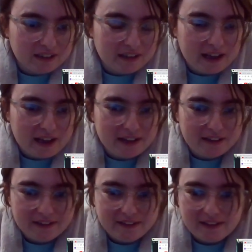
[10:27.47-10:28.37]
Yeah,
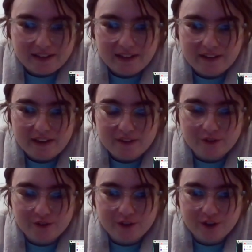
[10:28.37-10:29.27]
I have a
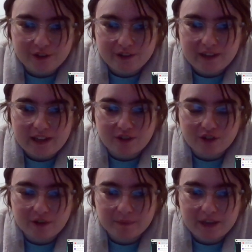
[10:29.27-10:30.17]
feeling that
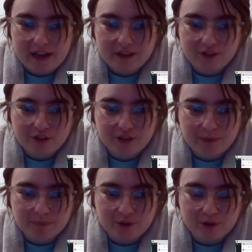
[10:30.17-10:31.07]
some cats
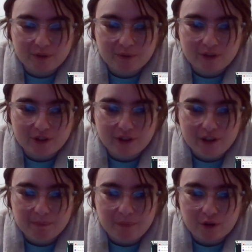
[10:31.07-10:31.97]
sleep
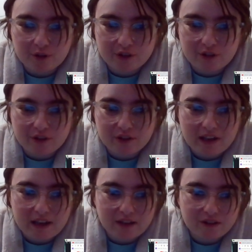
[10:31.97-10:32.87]
most of the
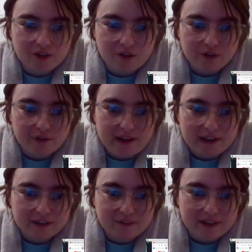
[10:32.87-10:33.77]
day until they're
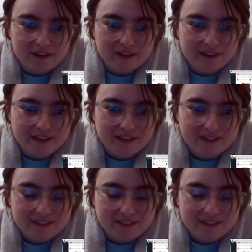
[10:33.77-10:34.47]
active at night.